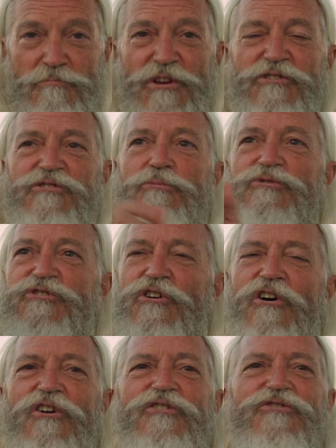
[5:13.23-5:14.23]
because it was
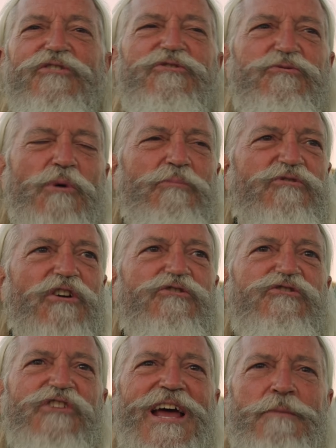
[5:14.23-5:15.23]
called on this
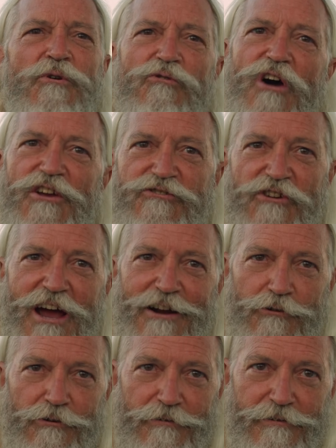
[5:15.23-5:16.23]
website Samurai
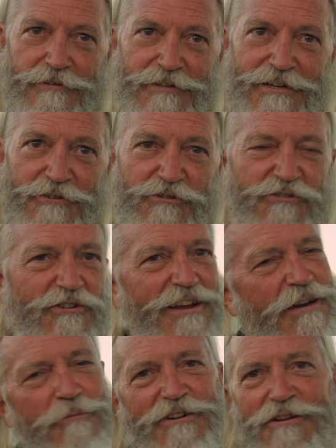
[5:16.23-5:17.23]
Chatter. So I said,
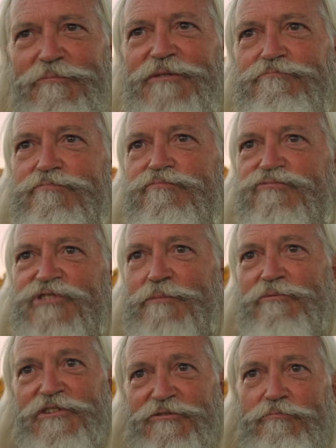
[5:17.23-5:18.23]
hey, I want to let my
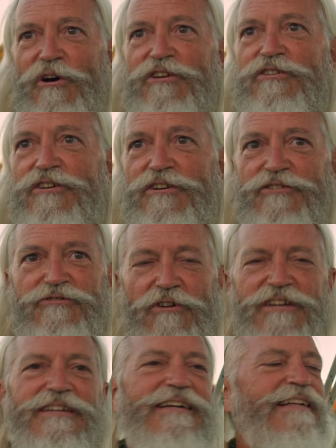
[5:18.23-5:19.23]
Japanese buddy hear this,
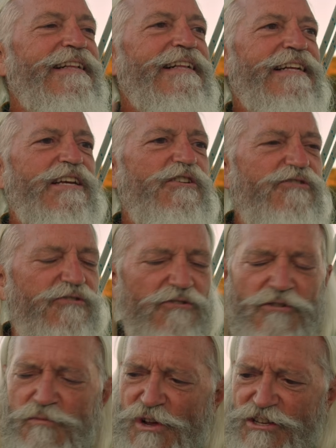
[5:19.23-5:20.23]
right? He says,
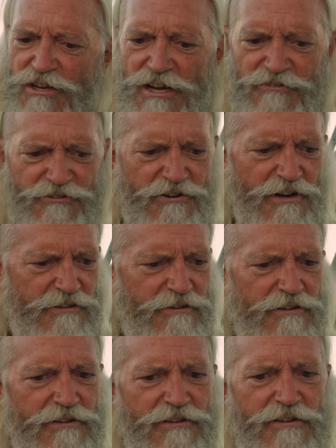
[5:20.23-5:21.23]
oh my God, Scott.
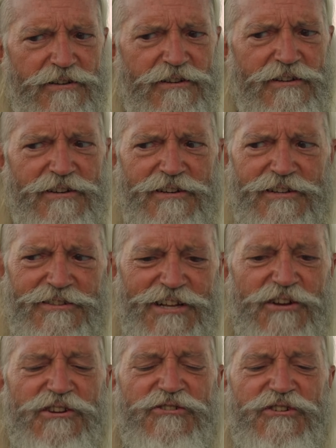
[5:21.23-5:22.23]

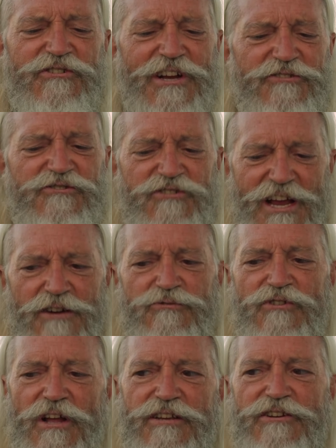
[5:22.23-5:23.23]
That, he said, that
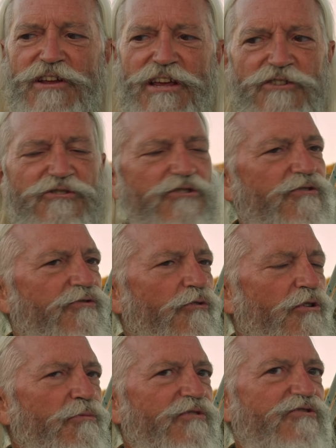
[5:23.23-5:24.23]
sounds like an ancient
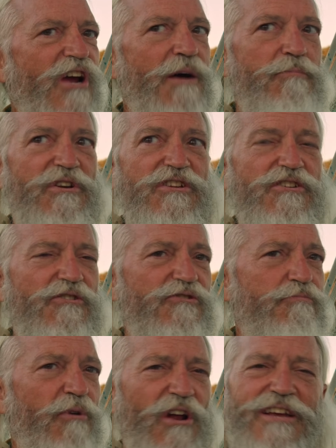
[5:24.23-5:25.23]
form of
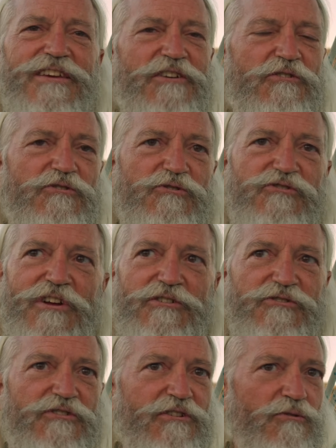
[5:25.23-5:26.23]
Japanese, but I can't
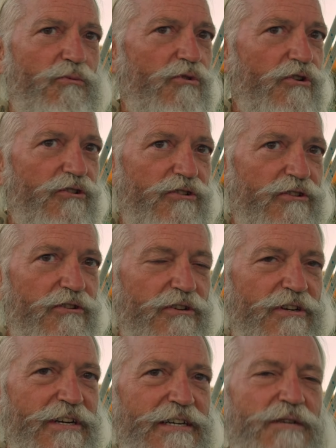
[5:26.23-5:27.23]
understand a single word.
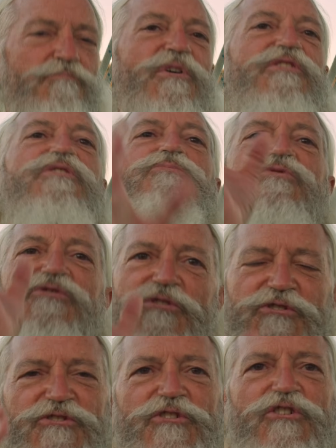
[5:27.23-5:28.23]
But it was
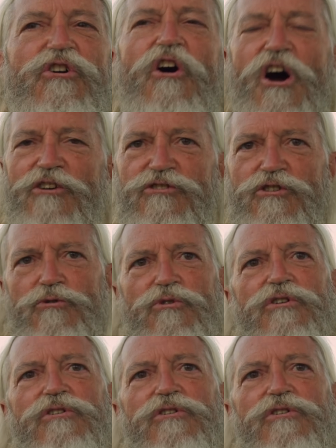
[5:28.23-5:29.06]
the staccato,